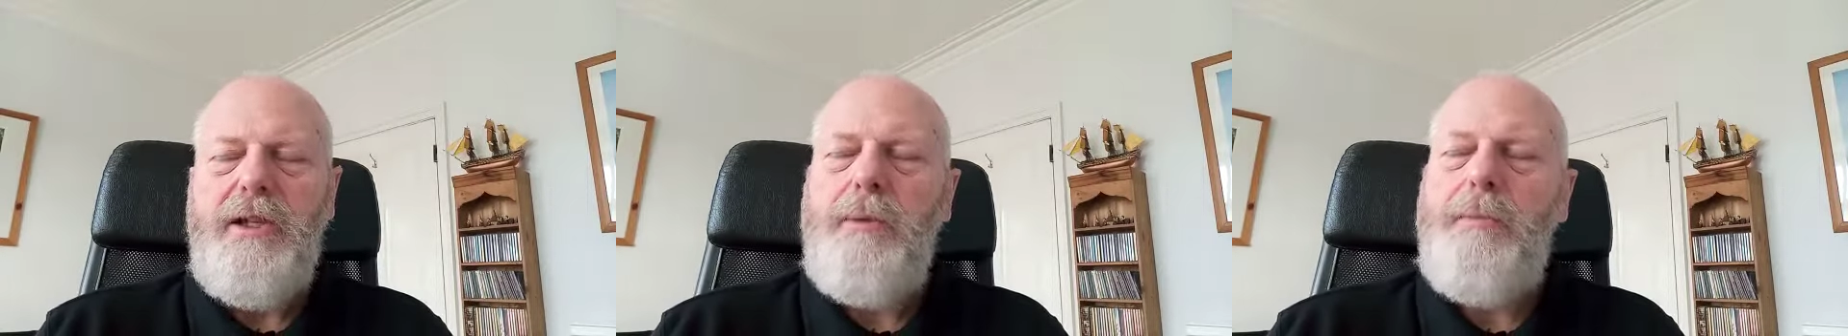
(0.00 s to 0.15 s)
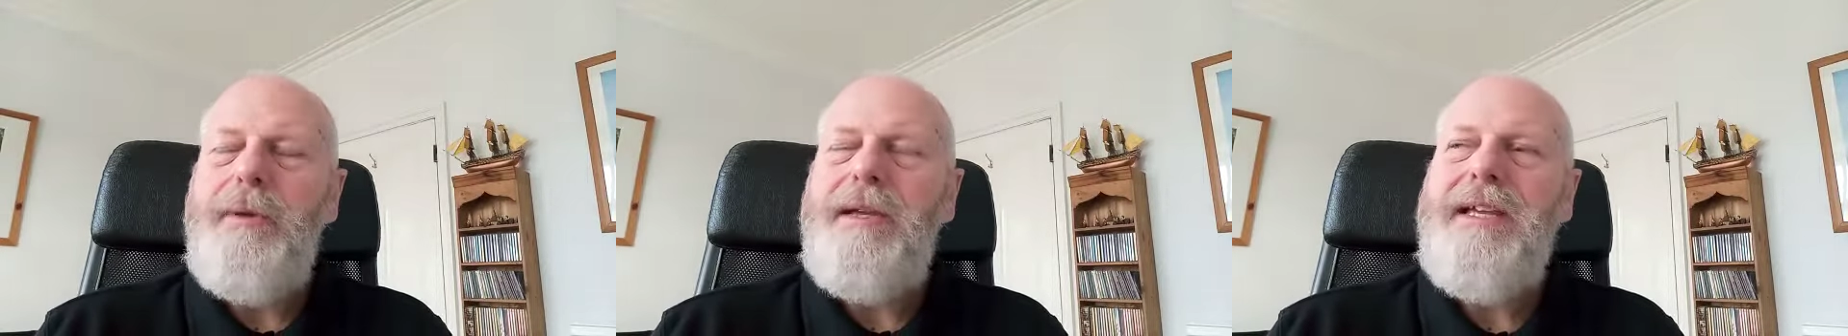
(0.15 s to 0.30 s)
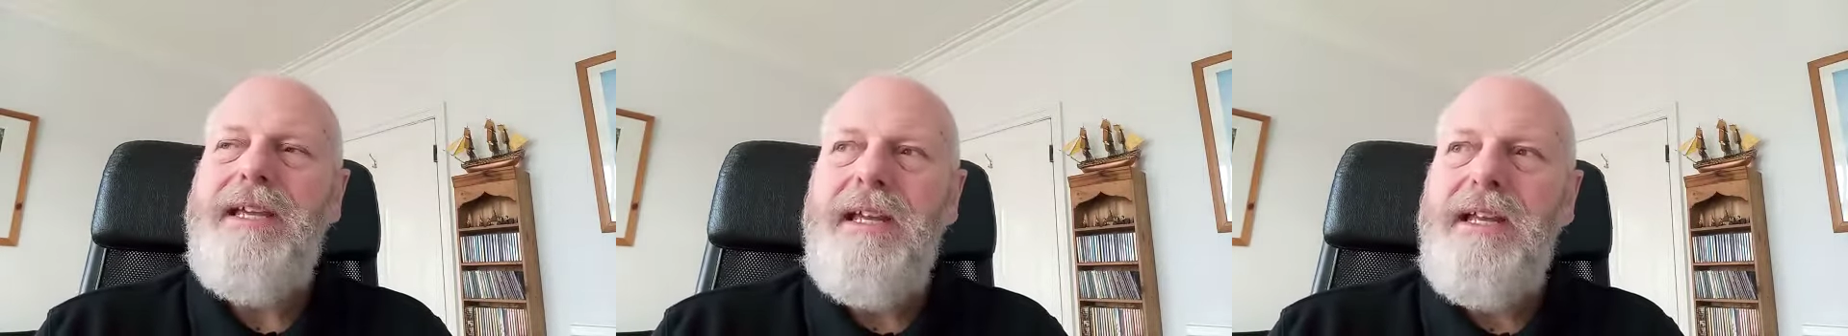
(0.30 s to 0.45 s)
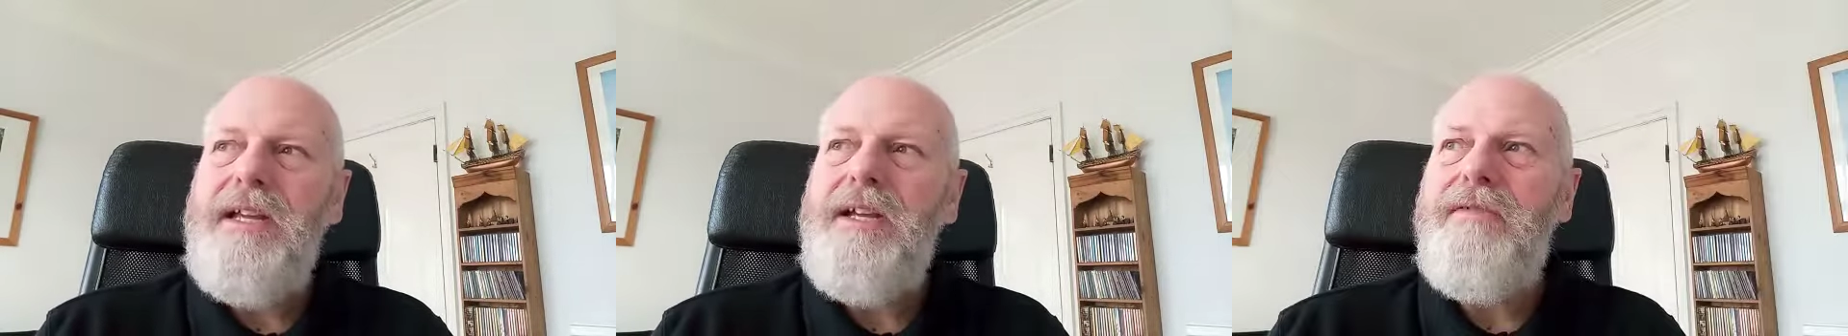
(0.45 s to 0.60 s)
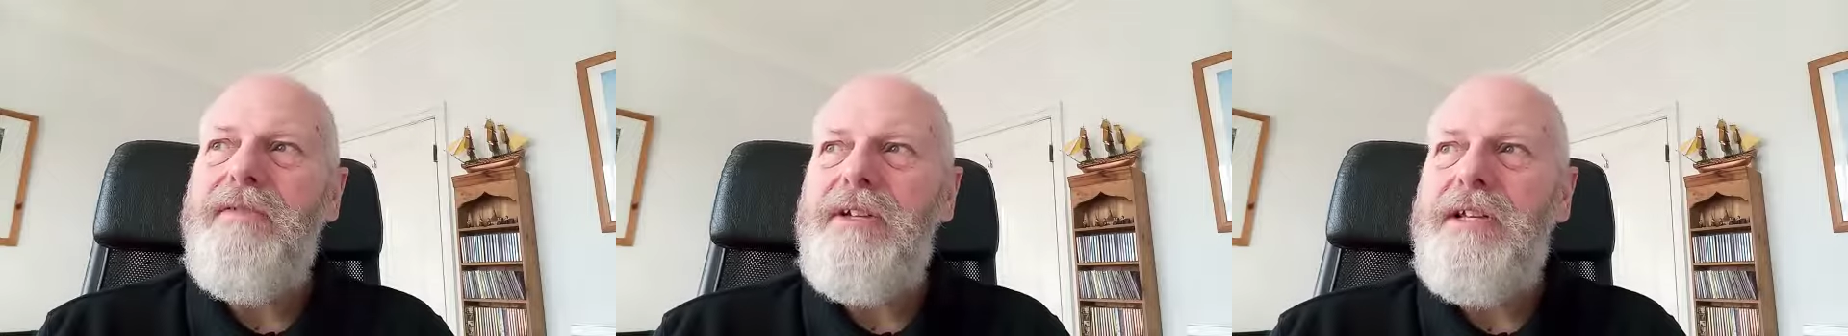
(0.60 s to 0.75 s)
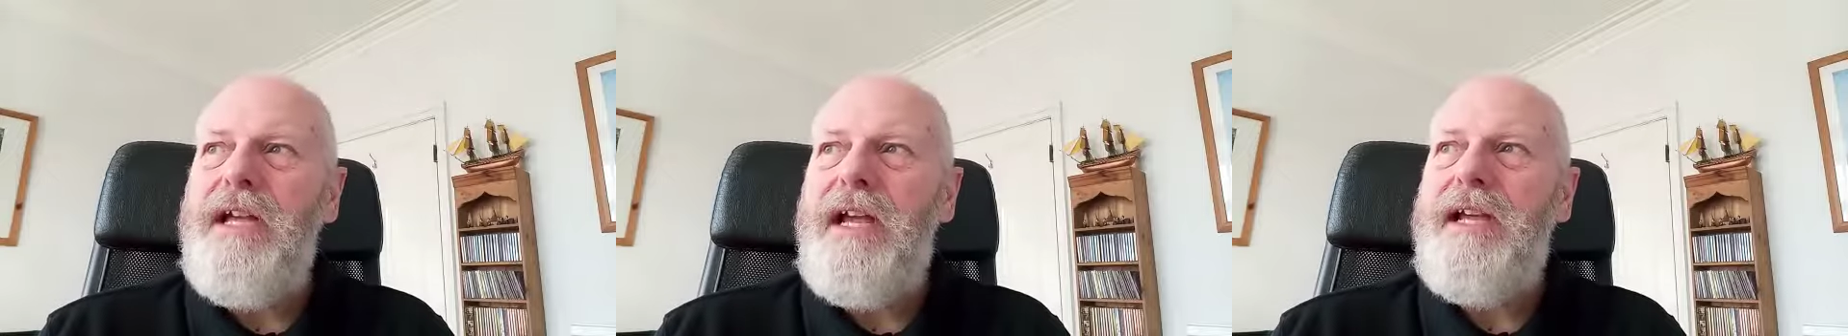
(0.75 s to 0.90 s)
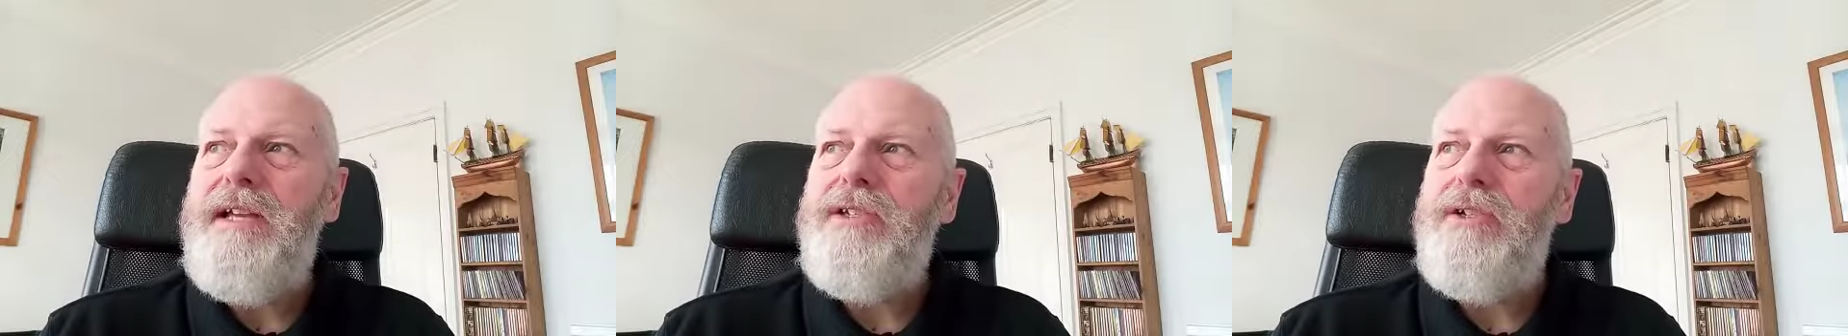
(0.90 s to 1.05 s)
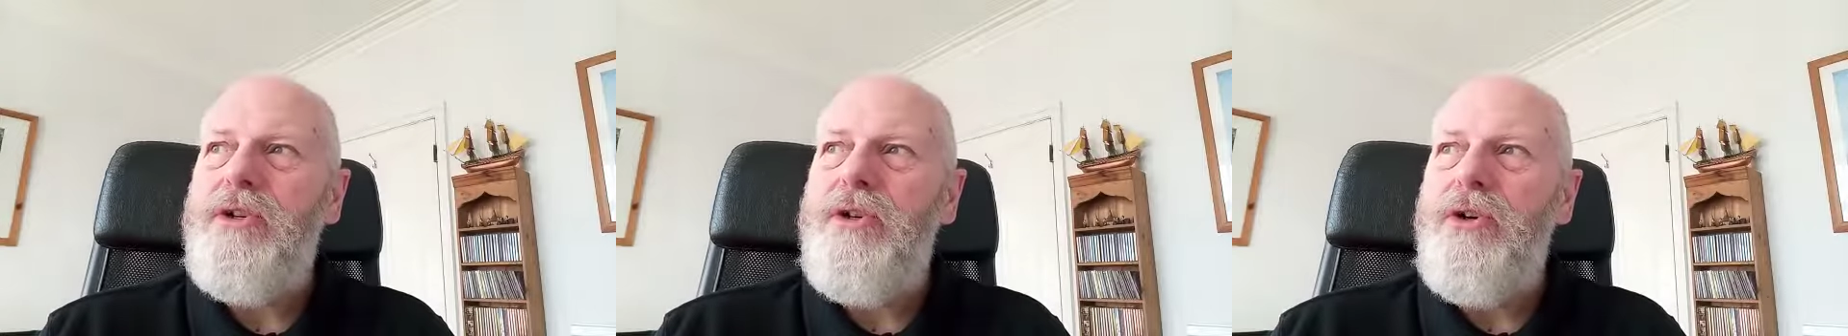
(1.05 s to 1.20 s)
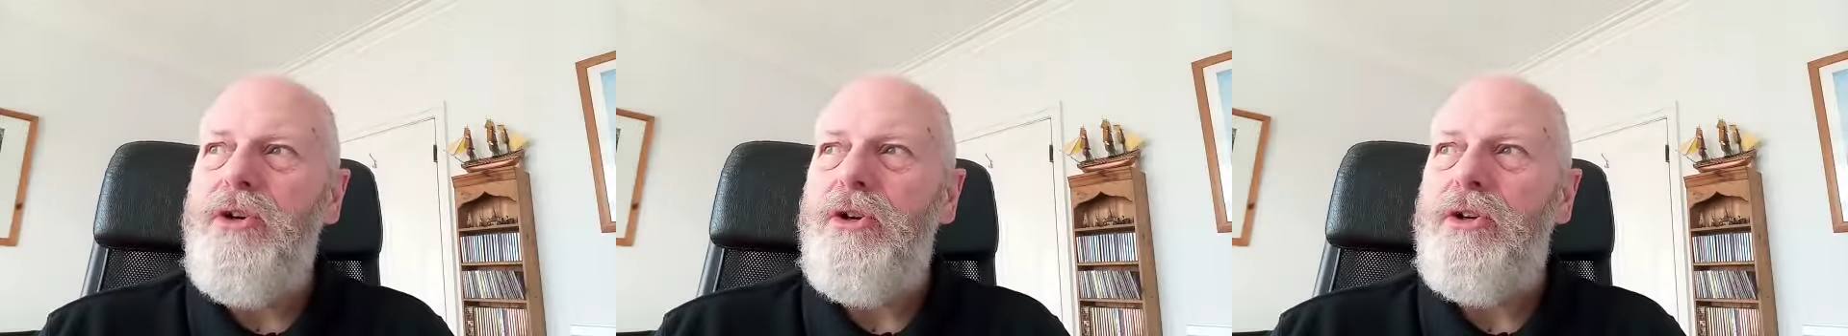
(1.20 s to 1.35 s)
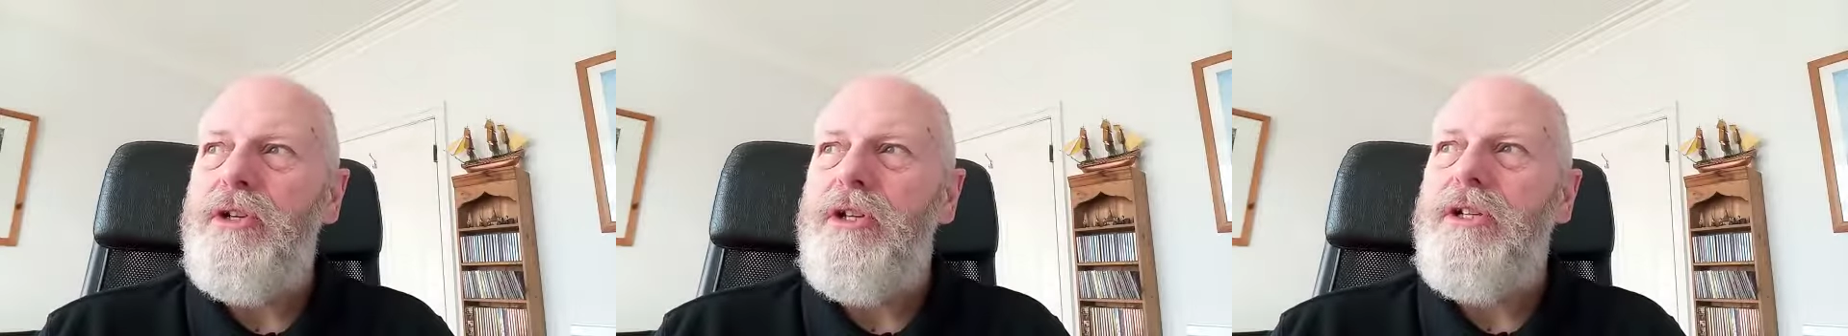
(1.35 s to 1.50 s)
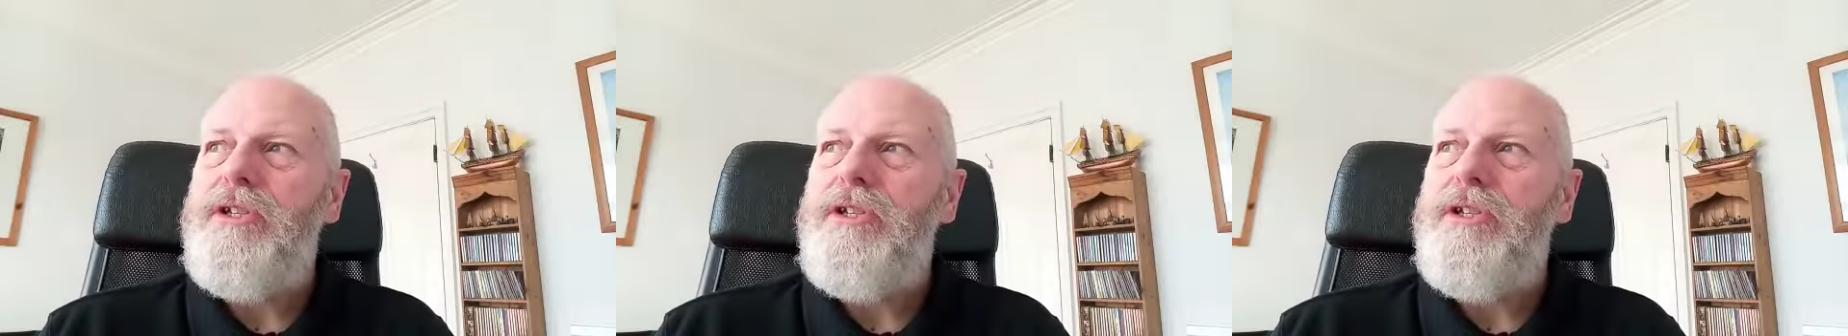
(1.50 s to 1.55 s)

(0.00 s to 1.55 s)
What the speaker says: the beginning of a day is good.